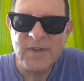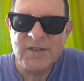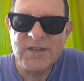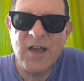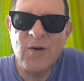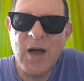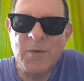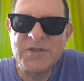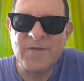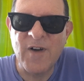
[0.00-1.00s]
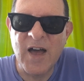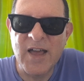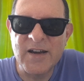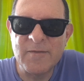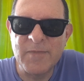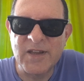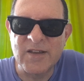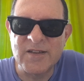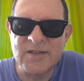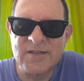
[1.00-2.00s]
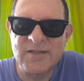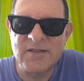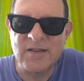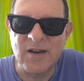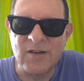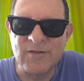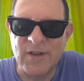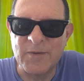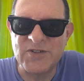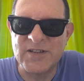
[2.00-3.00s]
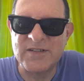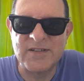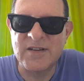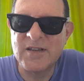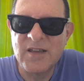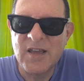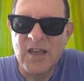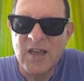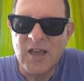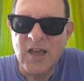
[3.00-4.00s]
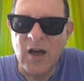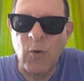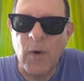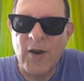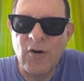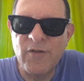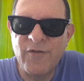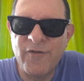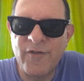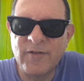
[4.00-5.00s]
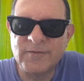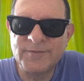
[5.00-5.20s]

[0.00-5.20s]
So I was fine, because, you know, it was just a one-off.